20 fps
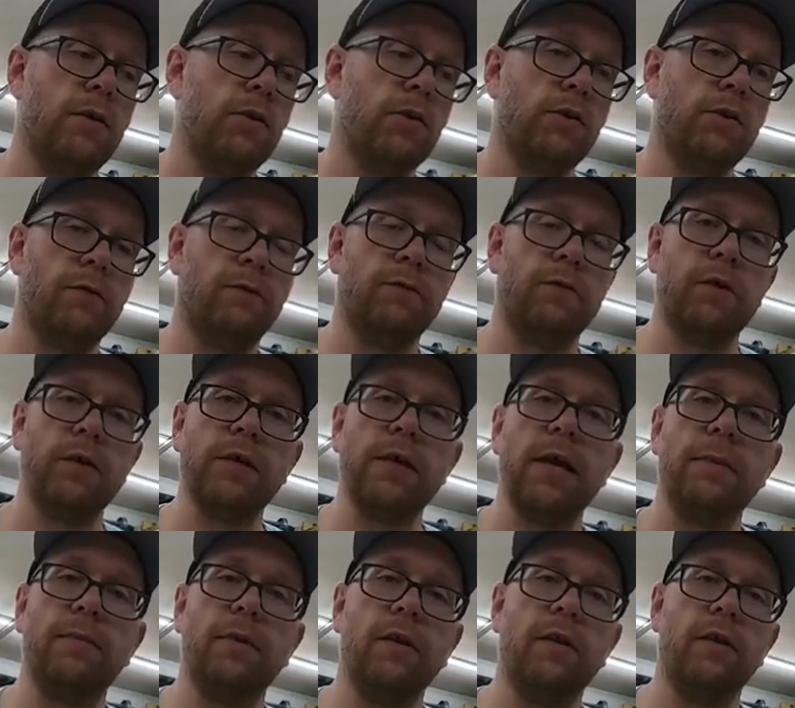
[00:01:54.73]
So for
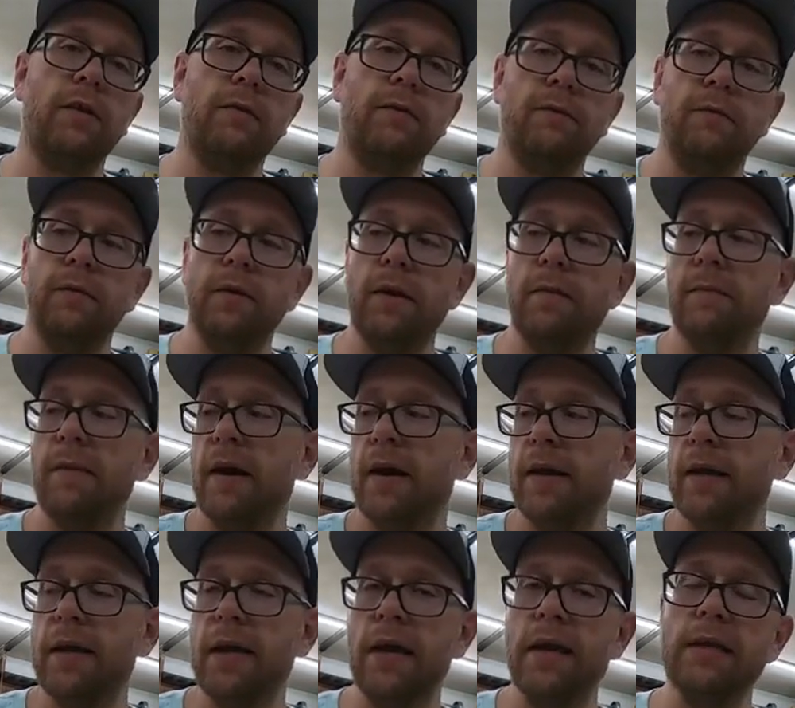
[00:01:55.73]
example, in
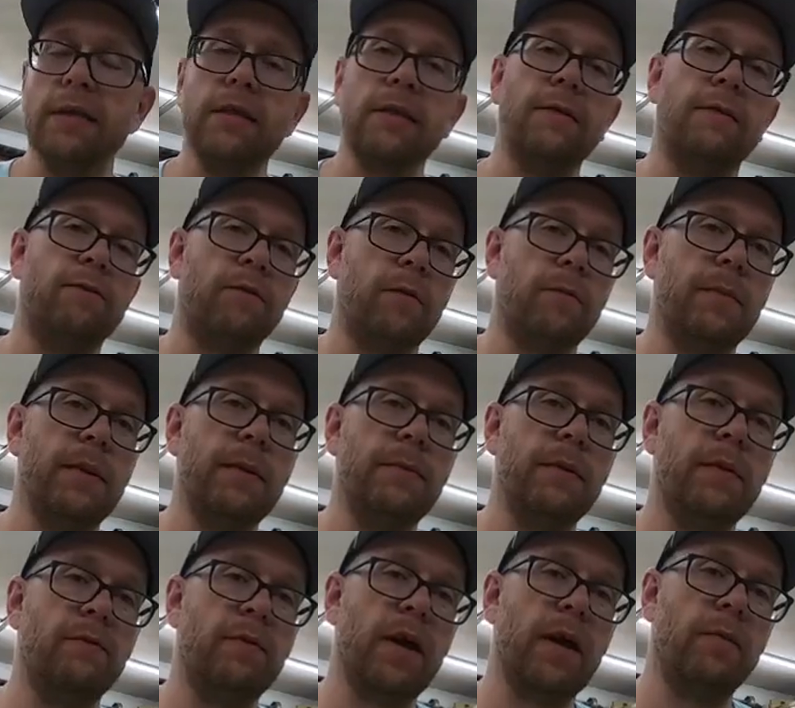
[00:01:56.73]
my case, for beep
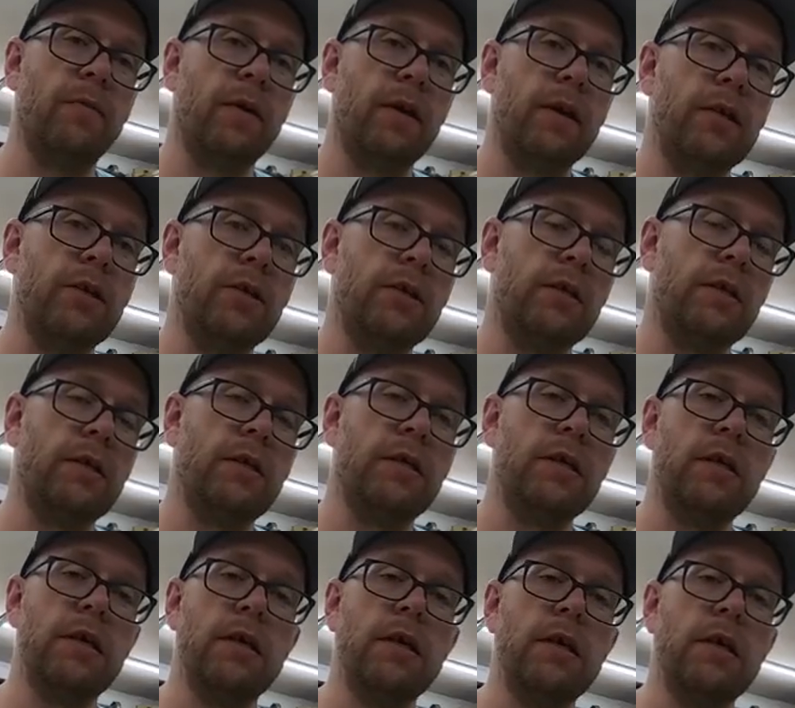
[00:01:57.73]
and vibration,
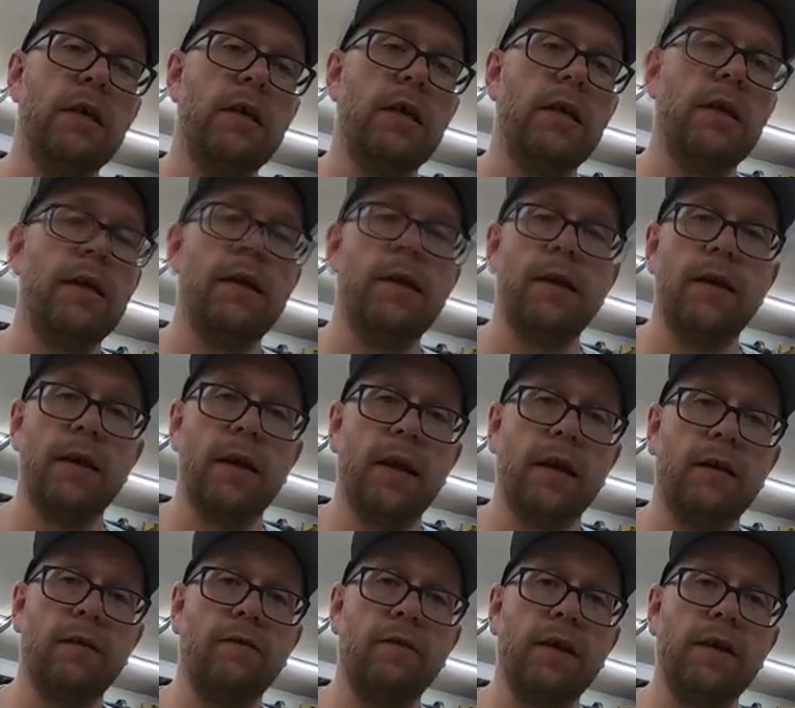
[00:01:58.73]
it
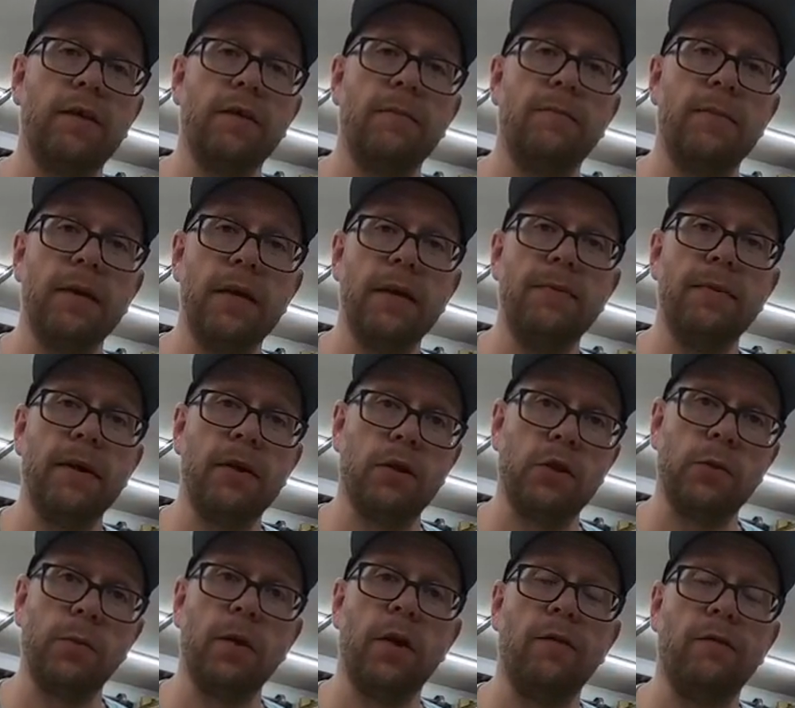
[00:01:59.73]
activates a beep and a
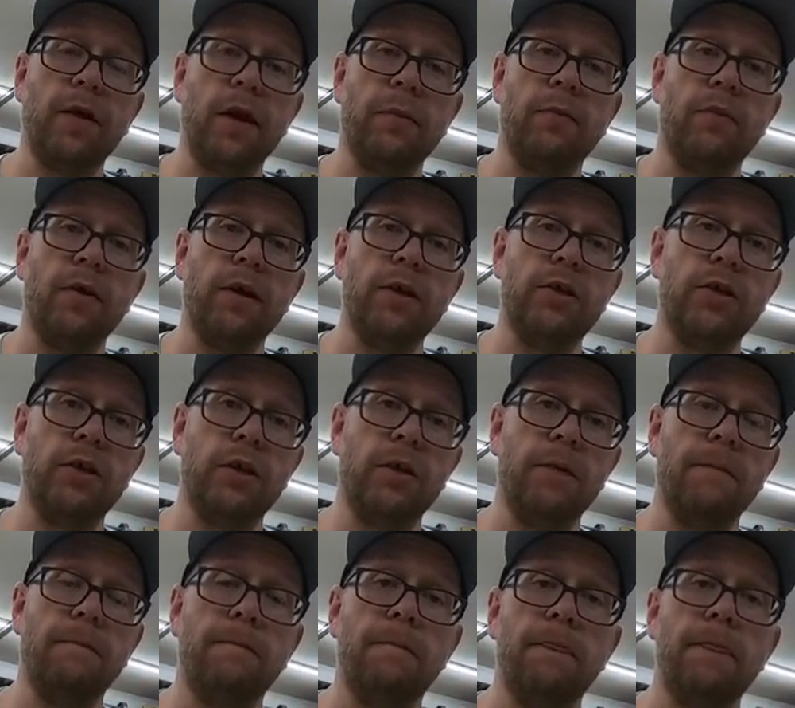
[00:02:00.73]
small
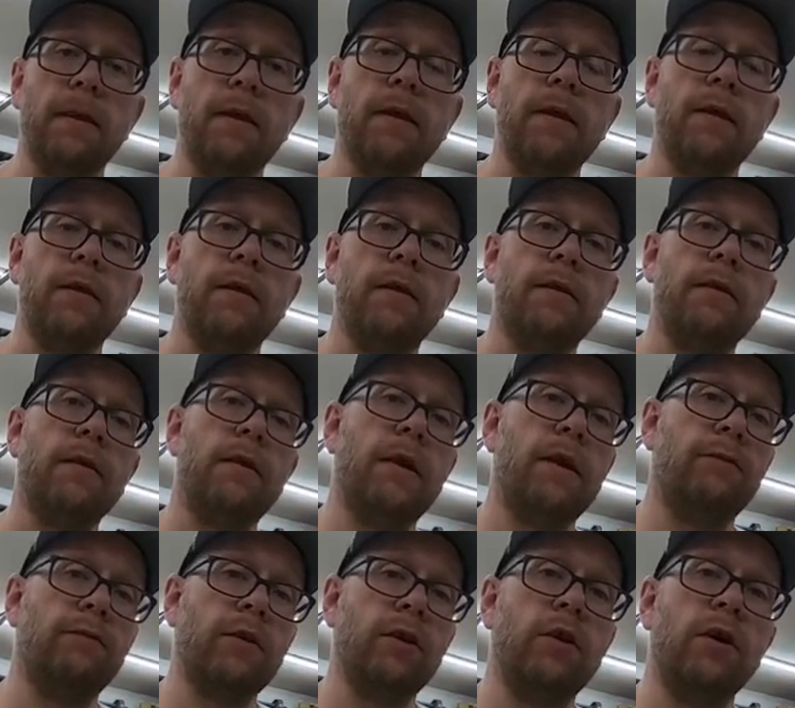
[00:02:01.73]
vibration. If the